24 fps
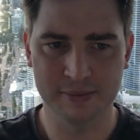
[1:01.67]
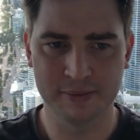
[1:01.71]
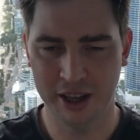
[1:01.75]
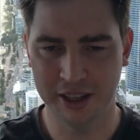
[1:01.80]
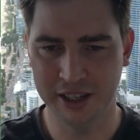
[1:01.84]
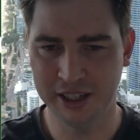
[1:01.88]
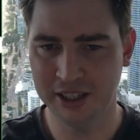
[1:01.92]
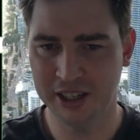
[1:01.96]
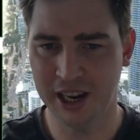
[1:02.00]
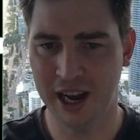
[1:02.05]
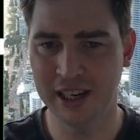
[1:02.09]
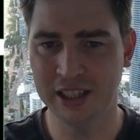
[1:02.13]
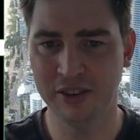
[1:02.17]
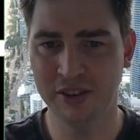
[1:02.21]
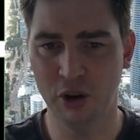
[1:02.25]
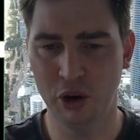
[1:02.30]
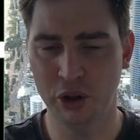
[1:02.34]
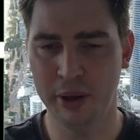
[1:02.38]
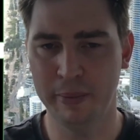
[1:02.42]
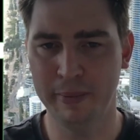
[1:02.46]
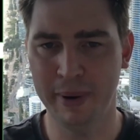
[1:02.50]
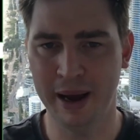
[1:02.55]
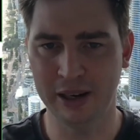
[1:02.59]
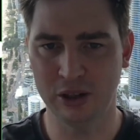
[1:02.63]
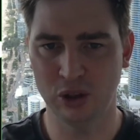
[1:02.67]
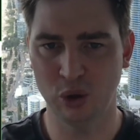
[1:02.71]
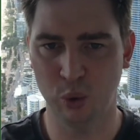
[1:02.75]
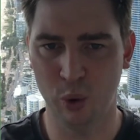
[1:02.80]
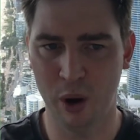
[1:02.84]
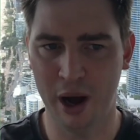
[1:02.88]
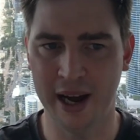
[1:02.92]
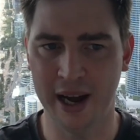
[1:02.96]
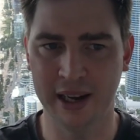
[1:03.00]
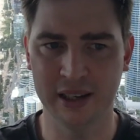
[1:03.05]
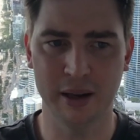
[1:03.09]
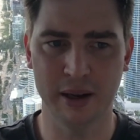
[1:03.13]
These sides have only met
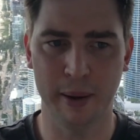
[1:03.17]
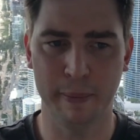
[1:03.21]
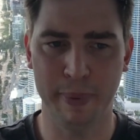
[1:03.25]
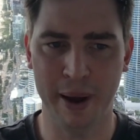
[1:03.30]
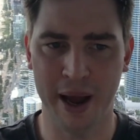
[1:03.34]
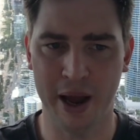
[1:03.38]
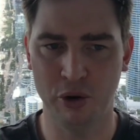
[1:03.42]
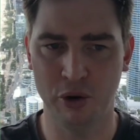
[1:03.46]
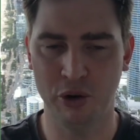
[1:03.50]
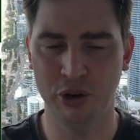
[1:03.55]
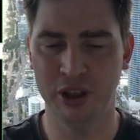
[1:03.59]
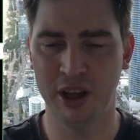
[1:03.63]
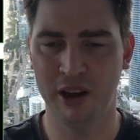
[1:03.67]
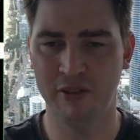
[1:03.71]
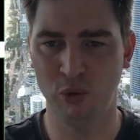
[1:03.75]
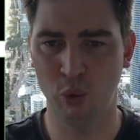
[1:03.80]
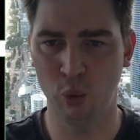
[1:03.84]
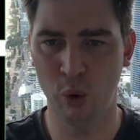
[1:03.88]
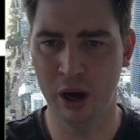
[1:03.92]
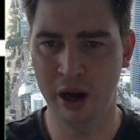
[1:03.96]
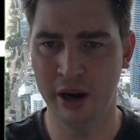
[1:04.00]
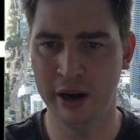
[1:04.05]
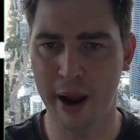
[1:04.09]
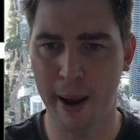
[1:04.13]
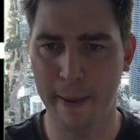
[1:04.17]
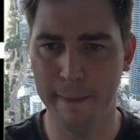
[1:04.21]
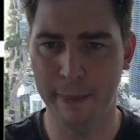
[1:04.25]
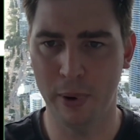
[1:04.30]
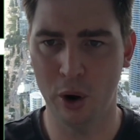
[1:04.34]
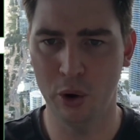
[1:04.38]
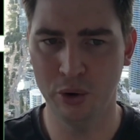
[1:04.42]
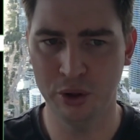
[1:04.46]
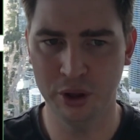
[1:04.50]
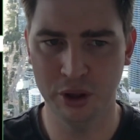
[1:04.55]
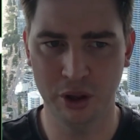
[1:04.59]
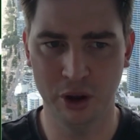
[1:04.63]
twice. Penrith have won
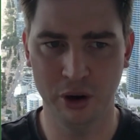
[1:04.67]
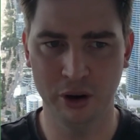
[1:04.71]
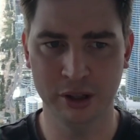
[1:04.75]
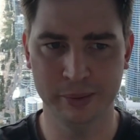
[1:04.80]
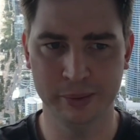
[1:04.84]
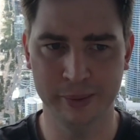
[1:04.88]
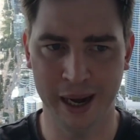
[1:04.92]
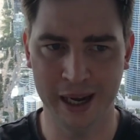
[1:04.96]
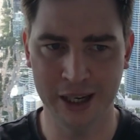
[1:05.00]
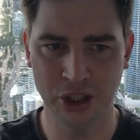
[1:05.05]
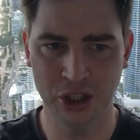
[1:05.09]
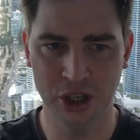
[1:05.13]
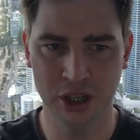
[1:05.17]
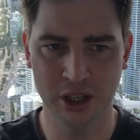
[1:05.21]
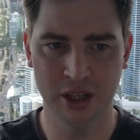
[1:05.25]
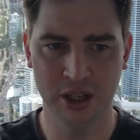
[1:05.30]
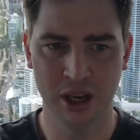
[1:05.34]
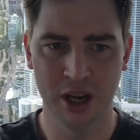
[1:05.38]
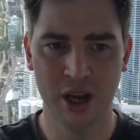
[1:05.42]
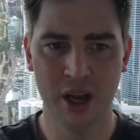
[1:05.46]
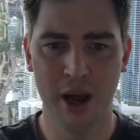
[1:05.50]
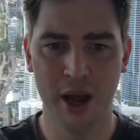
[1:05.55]
both of those matches,